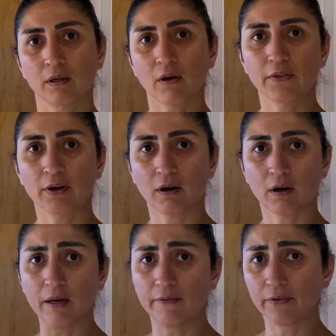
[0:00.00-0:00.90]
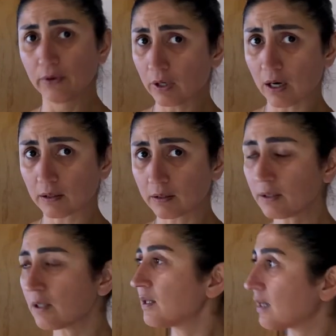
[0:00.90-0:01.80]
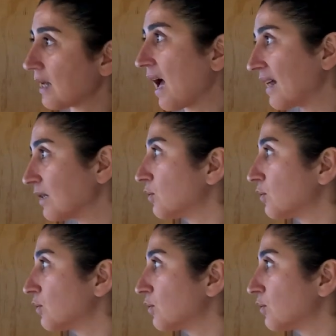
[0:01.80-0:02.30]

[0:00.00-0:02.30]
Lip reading: Now, there are a few conditions that has